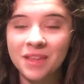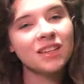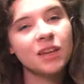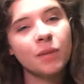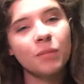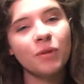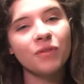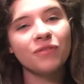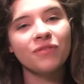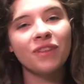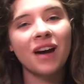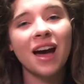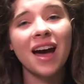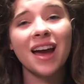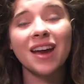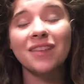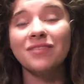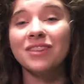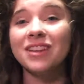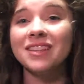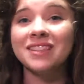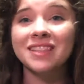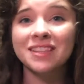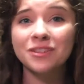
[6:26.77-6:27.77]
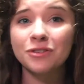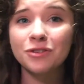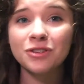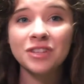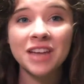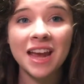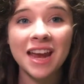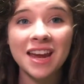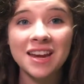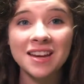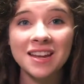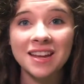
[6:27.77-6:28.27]
Number 5, it's
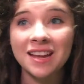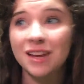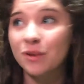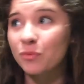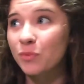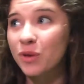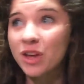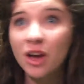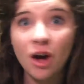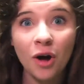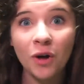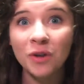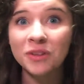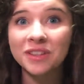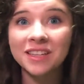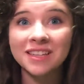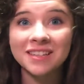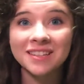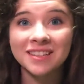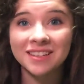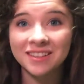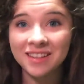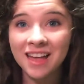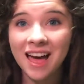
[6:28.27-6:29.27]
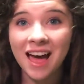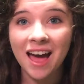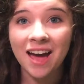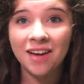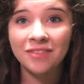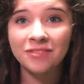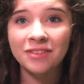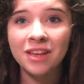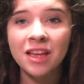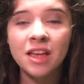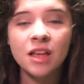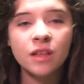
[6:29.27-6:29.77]
entertaining and we all need to laugh.